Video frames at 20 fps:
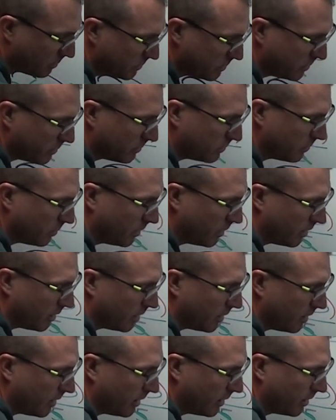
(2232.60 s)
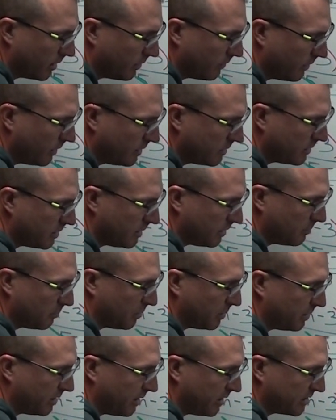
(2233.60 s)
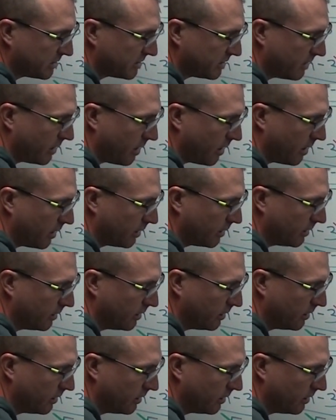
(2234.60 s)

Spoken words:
to negative 18 plus 9.